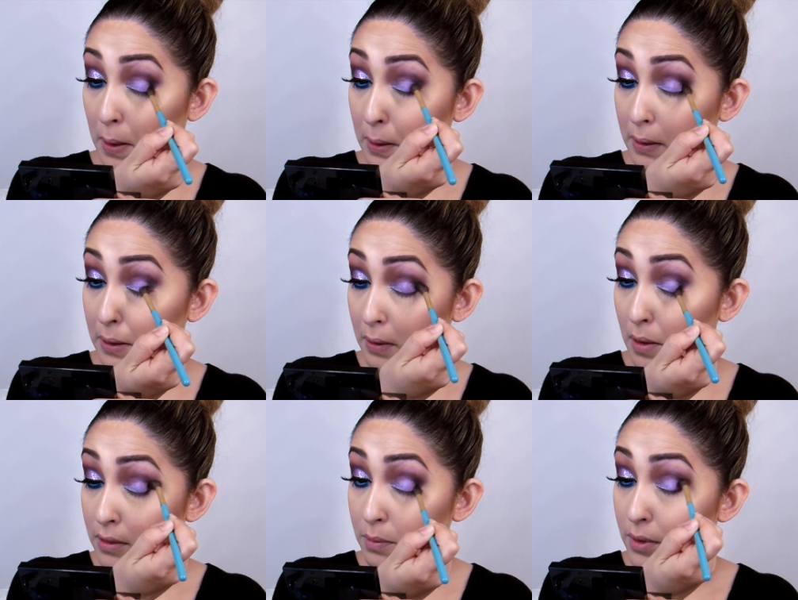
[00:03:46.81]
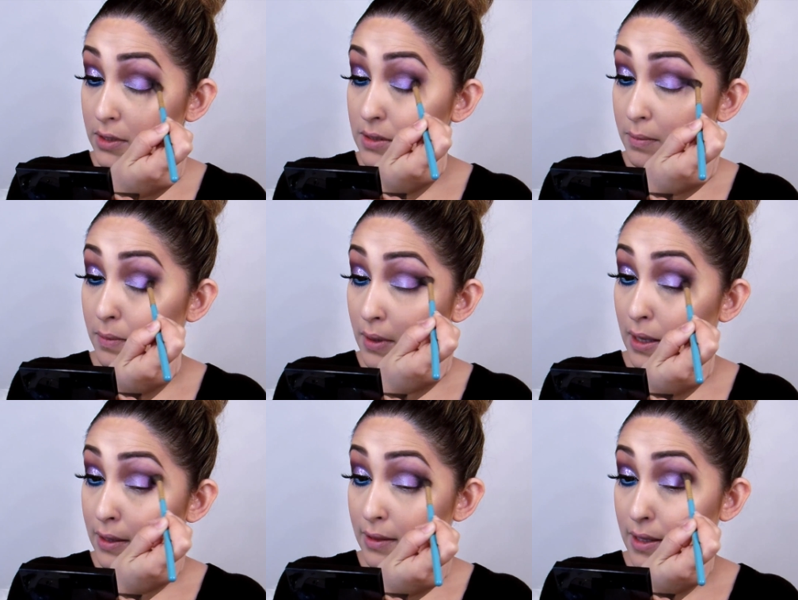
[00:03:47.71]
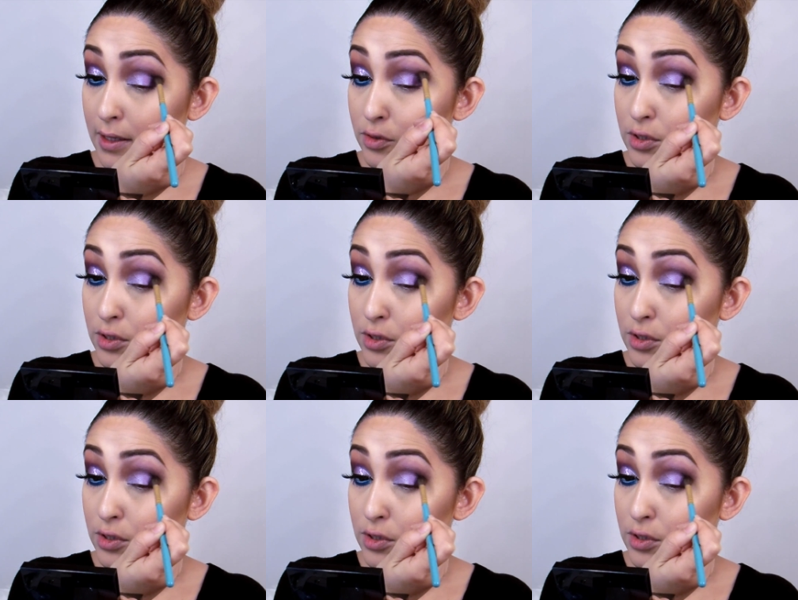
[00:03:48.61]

and then on the bottom, and then